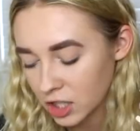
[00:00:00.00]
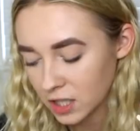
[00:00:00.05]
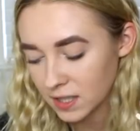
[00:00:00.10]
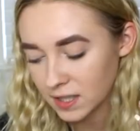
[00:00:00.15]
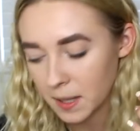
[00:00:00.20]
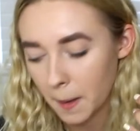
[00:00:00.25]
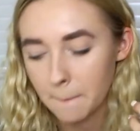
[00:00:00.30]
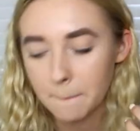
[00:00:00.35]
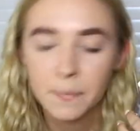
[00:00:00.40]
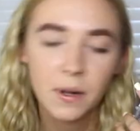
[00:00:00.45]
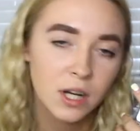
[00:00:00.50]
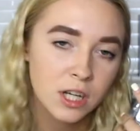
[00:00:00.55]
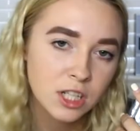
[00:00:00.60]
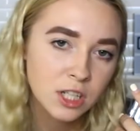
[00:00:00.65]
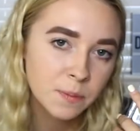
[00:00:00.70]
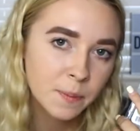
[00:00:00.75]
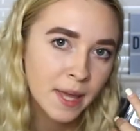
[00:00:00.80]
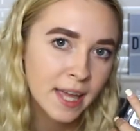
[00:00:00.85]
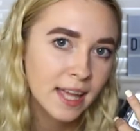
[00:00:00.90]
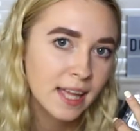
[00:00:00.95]
just some
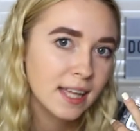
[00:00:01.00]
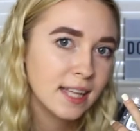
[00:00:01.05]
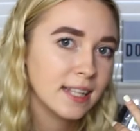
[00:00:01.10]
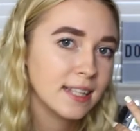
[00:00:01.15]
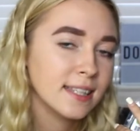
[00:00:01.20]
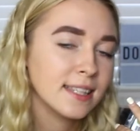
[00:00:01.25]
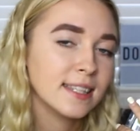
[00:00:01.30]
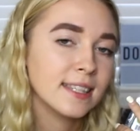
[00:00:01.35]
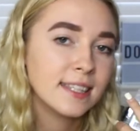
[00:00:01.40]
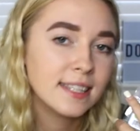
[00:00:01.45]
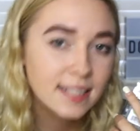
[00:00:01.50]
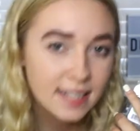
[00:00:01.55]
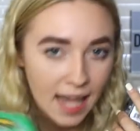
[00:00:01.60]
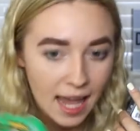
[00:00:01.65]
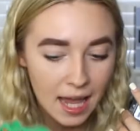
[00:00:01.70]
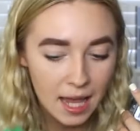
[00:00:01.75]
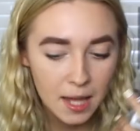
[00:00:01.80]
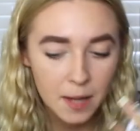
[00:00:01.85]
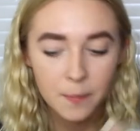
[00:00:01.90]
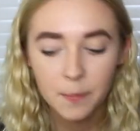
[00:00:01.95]
push pins,
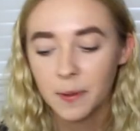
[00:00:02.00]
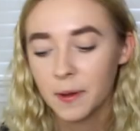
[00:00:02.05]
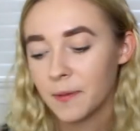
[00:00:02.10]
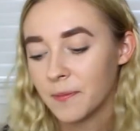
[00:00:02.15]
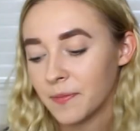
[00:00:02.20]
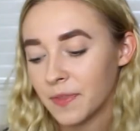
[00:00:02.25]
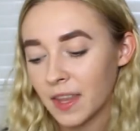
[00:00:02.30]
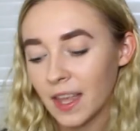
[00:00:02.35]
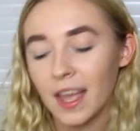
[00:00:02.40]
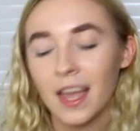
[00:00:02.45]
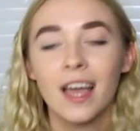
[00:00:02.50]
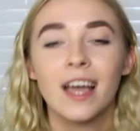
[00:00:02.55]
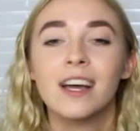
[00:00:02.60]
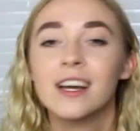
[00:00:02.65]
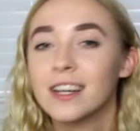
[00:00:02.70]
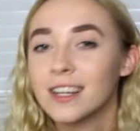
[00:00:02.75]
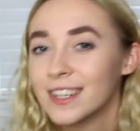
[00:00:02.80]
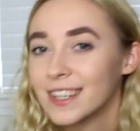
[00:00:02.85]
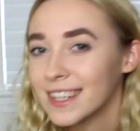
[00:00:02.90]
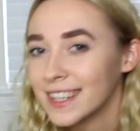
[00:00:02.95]
tape,
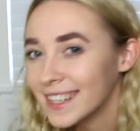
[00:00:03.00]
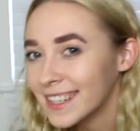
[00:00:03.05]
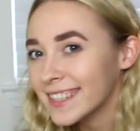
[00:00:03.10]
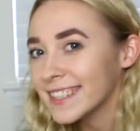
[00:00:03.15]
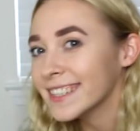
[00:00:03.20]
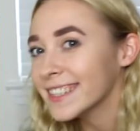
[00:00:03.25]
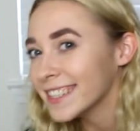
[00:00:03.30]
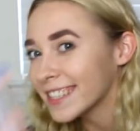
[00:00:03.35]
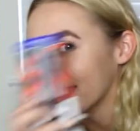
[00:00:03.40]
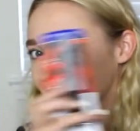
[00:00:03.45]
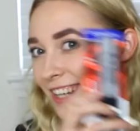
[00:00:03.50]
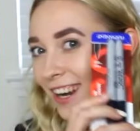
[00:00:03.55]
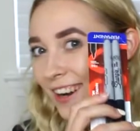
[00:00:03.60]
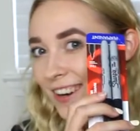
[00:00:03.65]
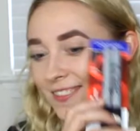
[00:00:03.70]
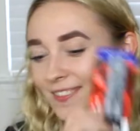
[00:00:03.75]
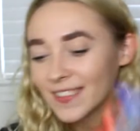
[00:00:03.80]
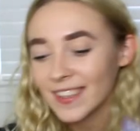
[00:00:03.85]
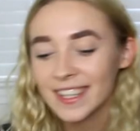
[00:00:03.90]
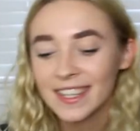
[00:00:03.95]

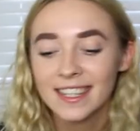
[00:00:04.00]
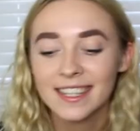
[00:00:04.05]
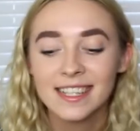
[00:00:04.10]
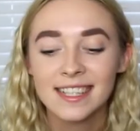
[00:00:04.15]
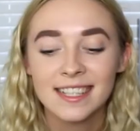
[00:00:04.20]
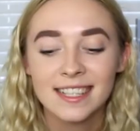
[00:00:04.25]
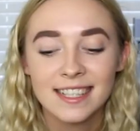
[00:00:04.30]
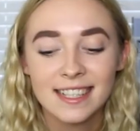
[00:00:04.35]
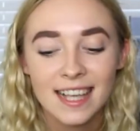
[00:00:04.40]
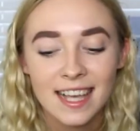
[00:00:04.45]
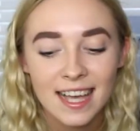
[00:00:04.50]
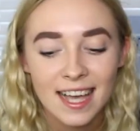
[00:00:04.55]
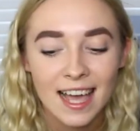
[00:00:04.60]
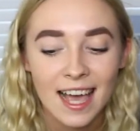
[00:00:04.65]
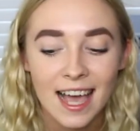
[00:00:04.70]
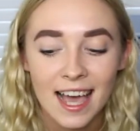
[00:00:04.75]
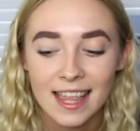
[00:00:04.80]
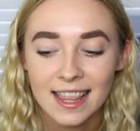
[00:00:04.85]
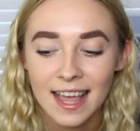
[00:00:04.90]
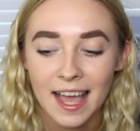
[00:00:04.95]
Sharpies,
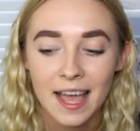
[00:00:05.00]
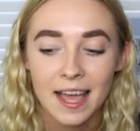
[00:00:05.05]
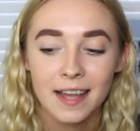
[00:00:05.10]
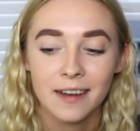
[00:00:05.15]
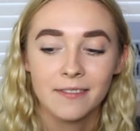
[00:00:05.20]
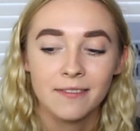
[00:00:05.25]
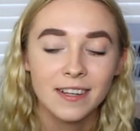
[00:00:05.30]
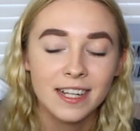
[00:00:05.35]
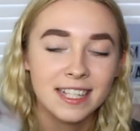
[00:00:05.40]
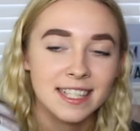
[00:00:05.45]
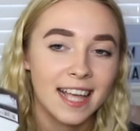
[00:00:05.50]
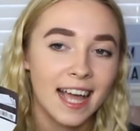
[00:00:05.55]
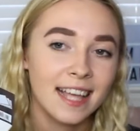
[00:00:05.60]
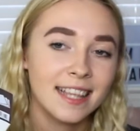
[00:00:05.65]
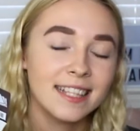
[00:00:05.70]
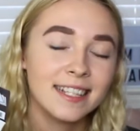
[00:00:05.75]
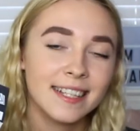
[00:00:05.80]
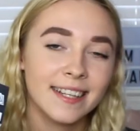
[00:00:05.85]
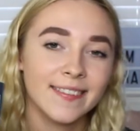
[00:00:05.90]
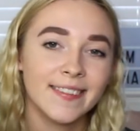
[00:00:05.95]
and then we just
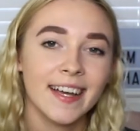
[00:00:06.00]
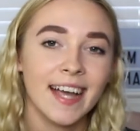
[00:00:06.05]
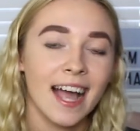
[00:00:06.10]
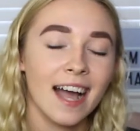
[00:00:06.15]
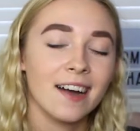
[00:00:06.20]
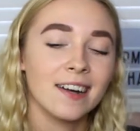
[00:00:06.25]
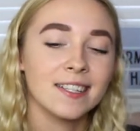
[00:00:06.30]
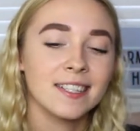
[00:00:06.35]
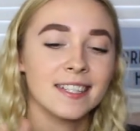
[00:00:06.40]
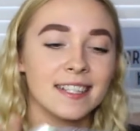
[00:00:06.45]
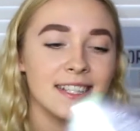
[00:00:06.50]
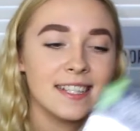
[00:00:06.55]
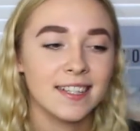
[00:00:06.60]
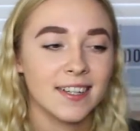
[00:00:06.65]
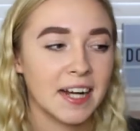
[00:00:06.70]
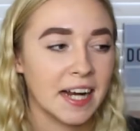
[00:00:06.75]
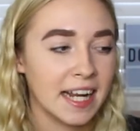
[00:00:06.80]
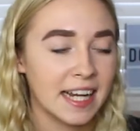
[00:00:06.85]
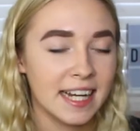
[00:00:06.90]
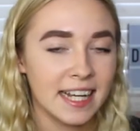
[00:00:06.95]
have these at my house. These
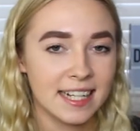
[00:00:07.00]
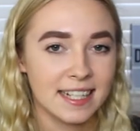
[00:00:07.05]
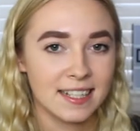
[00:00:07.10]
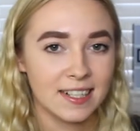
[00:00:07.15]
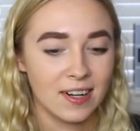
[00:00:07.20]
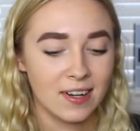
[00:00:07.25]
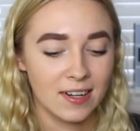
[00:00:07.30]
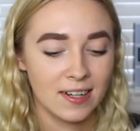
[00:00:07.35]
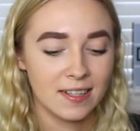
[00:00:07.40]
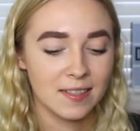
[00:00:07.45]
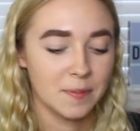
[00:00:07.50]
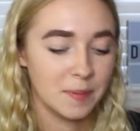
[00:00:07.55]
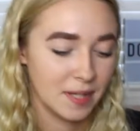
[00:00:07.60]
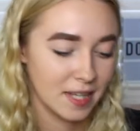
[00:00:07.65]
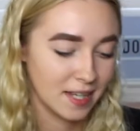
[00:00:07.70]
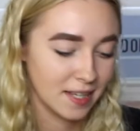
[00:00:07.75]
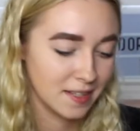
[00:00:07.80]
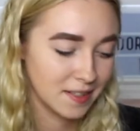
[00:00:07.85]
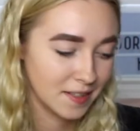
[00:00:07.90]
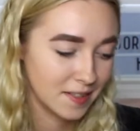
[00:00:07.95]
are index cards
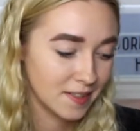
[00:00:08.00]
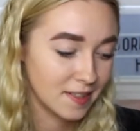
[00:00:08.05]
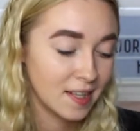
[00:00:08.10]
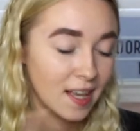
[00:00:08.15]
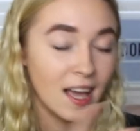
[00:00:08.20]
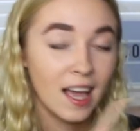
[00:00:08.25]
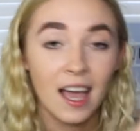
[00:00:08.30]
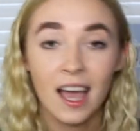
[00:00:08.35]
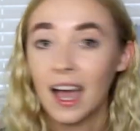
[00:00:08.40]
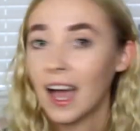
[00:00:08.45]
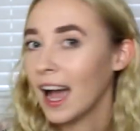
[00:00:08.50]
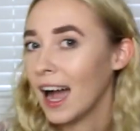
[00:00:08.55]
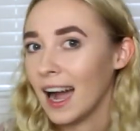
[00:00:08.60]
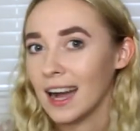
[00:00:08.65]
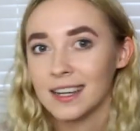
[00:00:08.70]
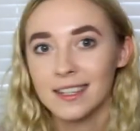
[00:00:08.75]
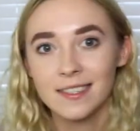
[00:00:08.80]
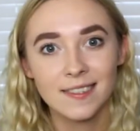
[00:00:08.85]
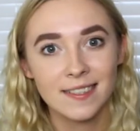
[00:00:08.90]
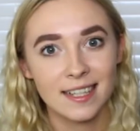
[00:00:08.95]
because
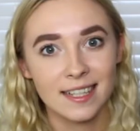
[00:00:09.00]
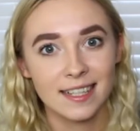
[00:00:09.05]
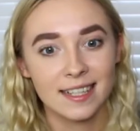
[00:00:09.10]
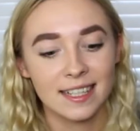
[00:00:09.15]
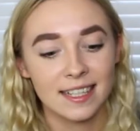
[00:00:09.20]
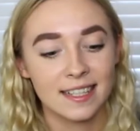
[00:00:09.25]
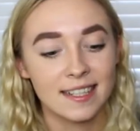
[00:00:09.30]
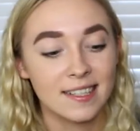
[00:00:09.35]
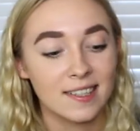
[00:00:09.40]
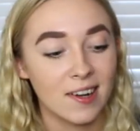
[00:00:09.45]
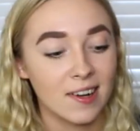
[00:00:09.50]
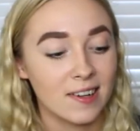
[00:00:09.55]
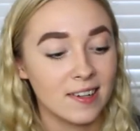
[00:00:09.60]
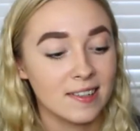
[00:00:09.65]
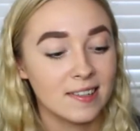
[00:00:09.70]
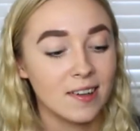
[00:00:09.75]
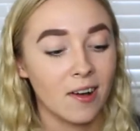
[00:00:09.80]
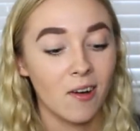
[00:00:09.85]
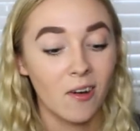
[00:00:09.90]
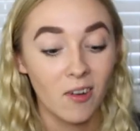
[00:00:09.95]
I use index
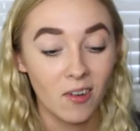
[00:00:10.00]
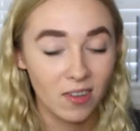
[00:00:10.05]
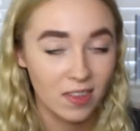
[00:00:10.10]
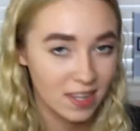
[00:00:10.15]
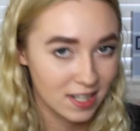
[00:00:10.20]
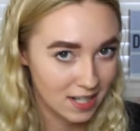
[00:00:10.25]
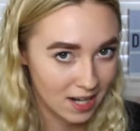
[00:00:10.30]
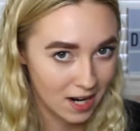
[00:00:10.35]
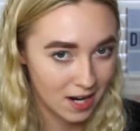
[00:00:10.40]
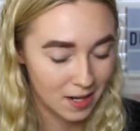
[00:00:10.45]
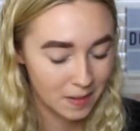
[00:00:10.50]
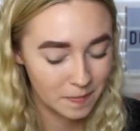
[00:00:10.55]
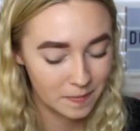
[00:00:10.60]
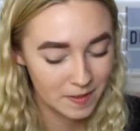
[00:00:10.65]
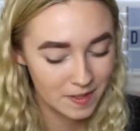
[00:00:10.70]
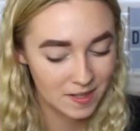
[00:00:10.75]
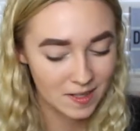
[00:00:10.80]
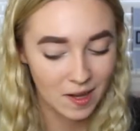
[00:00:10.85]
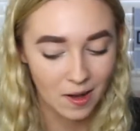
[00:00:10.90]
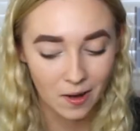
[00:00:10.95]
cards all the time.
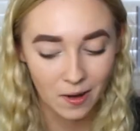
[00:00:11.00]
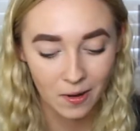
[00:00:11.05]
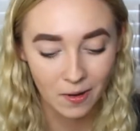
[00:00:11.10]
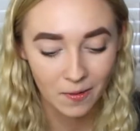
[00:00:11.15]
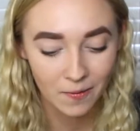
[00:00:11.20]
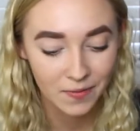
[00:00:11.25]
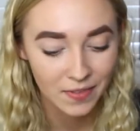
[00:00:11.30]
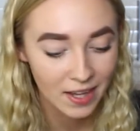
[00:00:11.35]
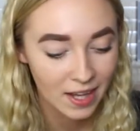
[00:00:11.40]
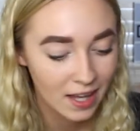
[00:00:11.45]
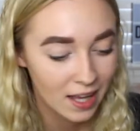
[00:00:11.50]
So